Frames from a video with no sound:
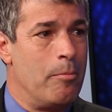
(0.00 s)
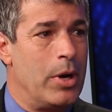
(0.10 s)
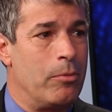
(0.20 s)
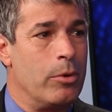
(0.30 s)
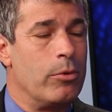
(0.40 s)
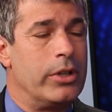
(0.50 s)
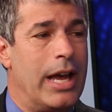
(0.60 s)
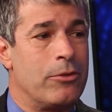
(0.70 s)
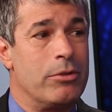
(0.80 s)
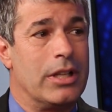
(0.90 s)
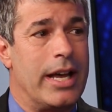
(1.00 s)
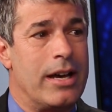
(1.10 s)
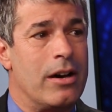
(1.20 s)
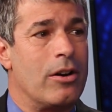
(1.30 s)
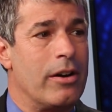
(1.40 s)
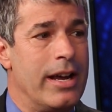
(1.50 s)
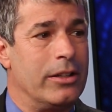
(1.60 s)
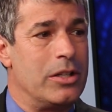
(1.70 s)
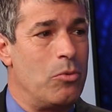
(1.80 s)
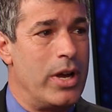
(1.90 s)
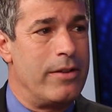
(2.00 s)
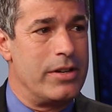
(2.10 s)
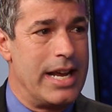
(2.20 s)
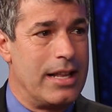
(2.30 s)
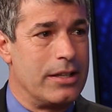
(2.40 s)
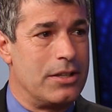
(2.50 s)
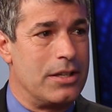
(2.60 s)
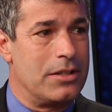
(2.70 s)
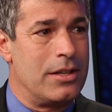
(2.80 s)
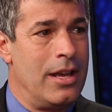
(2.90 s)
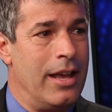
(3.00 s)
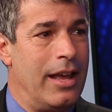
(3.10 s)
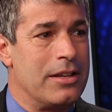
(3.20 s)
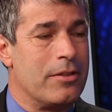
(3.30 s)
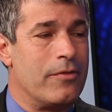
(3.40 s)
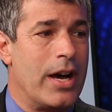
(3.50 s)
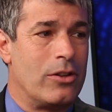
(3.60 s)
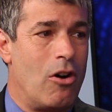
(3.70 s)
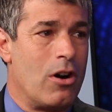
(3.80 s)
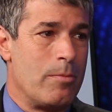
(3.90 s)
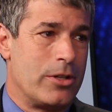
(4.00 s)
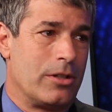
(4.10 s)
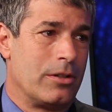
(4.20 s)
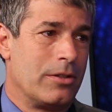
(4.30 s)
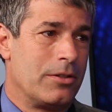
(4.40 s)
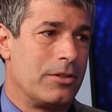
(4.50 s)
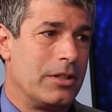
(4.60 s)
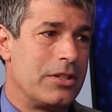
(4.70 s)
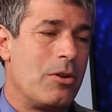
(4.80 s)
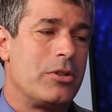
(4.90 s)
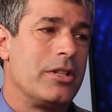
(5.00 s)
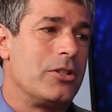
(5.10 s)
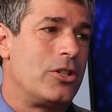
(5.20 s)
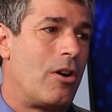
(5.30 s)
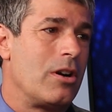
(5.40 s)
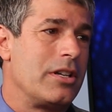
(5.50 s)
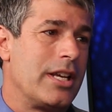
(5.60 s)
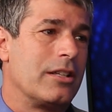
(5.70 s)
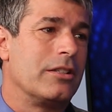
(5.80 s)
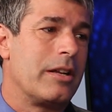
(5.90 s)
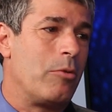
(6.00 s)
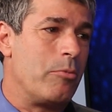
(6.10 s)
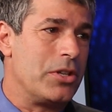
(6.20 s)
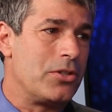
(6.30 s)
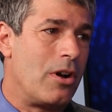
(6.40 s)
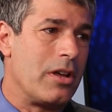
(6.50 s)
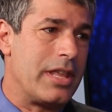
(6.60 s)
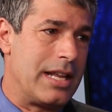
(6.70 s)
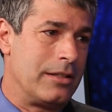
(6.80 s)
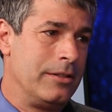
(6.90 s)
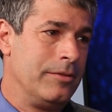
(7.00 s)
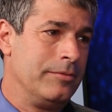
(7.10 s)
But we really have to rely on our Elliott Wave analysis as the final arbiter. So let's go to the chart and take a look at what we saw then.